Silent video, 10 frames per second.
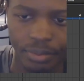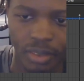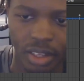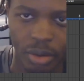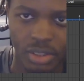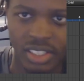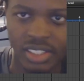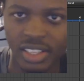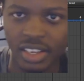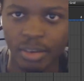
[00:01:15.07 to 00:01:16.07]
I was
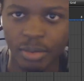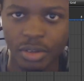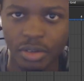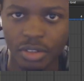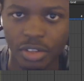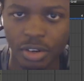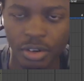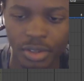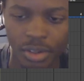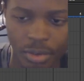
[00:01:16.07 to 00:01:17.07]
hesitating between starting with
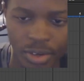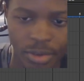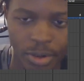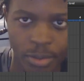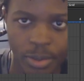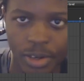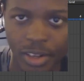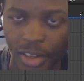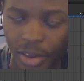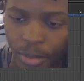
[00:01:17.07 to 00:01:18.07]
the reverb,
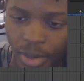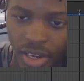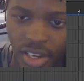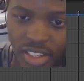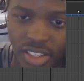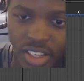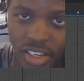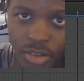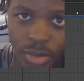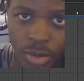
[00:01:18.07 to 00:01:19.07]
but I decided to
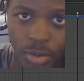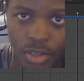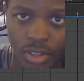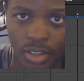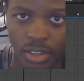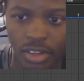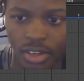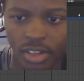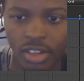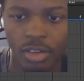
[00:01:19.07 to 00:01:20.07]
go with the
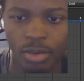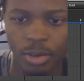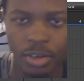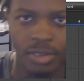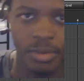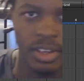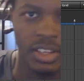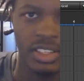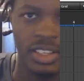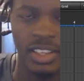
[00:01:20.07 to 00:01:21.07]
EQ because I feel like it's
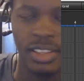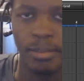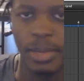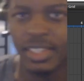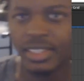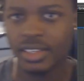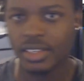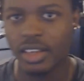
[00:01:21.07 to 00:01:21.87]
like the basics.